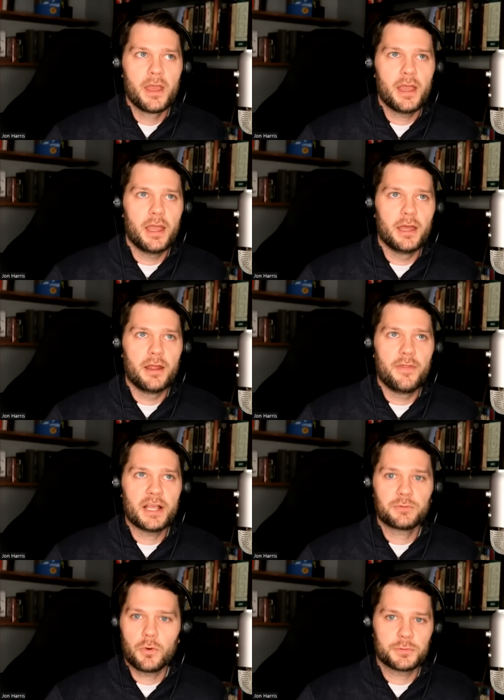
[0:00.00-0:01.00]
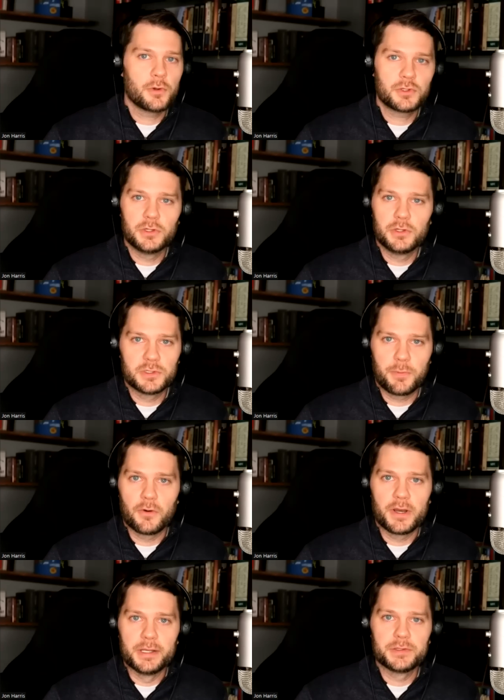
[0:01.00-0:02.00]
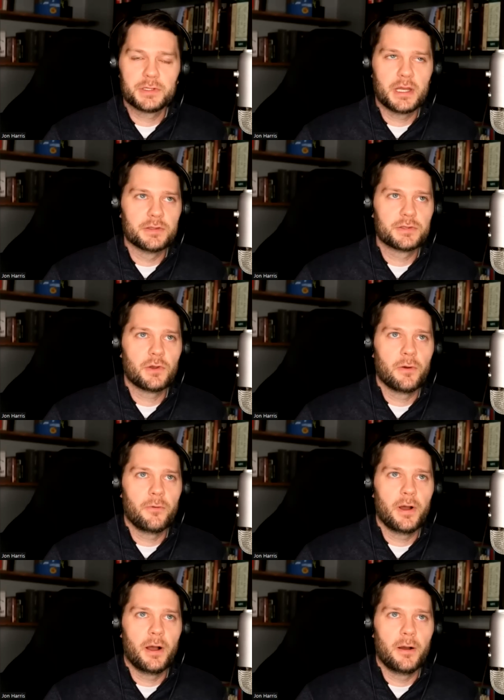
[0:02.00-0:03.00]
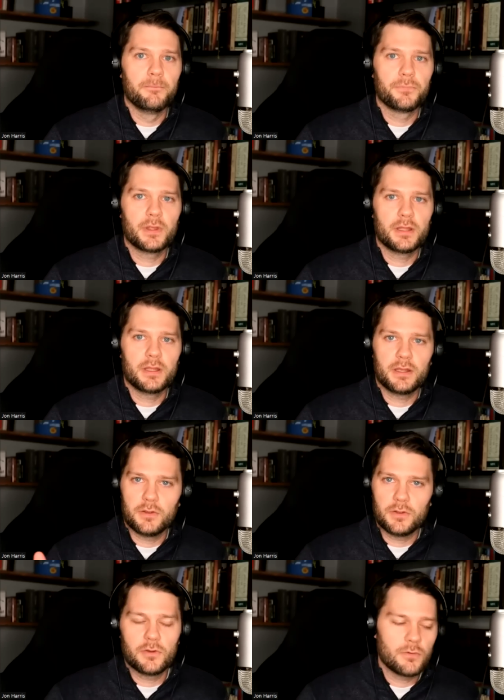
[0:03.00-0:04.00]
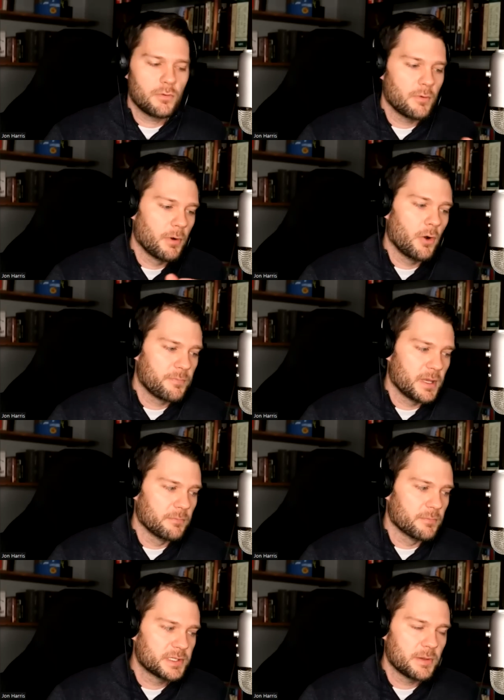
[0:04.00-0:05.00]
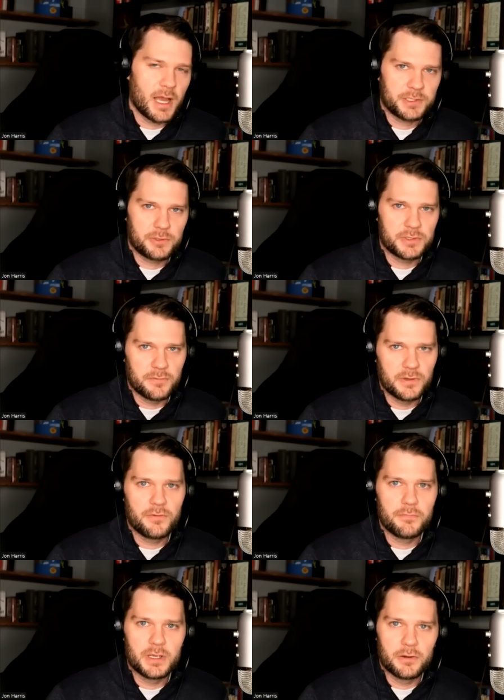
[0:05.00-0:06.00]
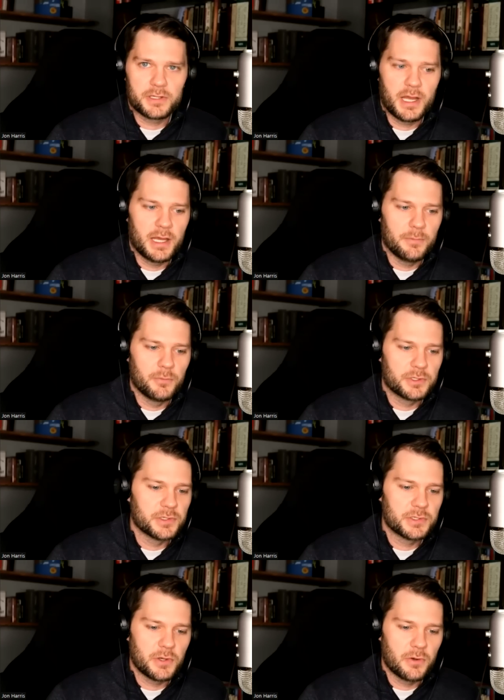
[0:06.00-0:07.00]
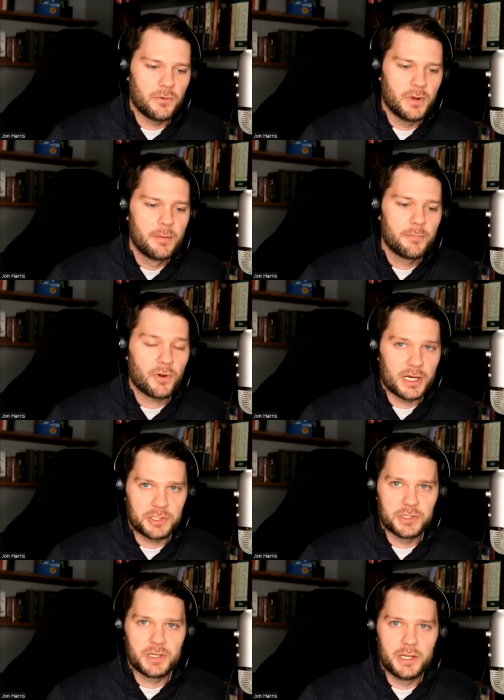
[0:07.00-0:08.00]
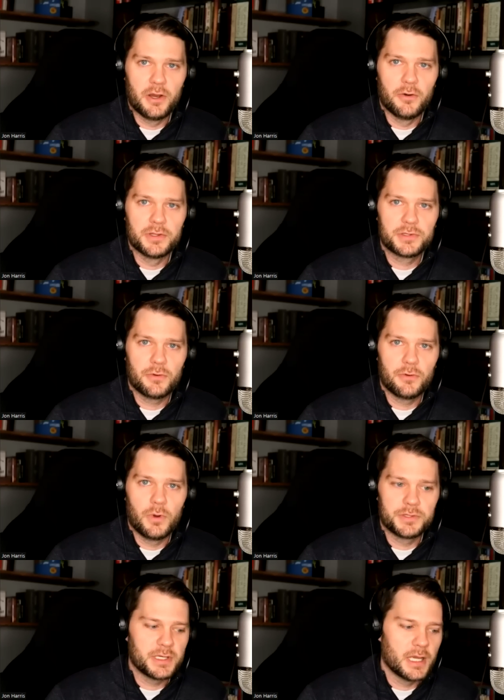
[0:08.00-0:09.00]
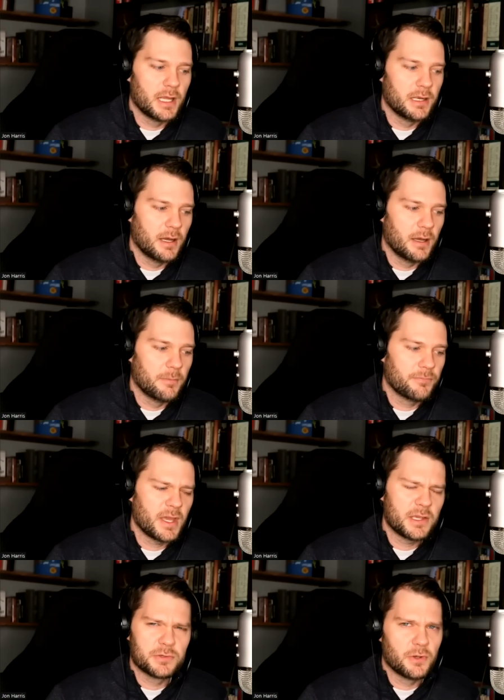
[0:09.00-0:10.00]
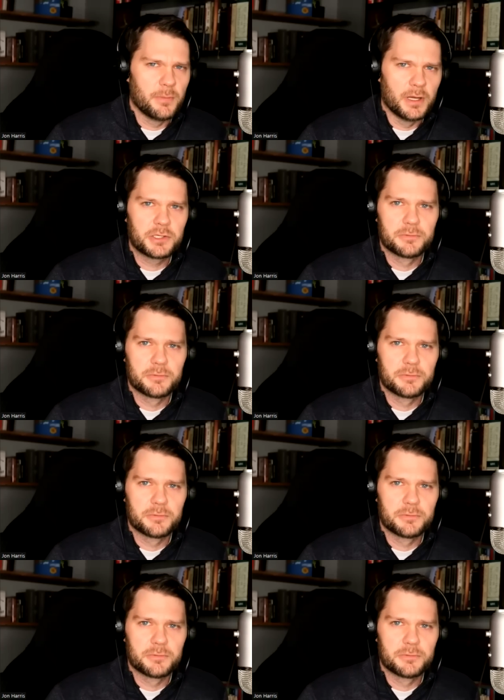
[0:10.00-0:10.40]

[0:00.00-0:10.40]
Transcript: And, and that's what we're supposed to do as Bereans. And so, um, you both being busy pastors have given me your time, which is so precious, I know. And so, once again, um, thank you so much.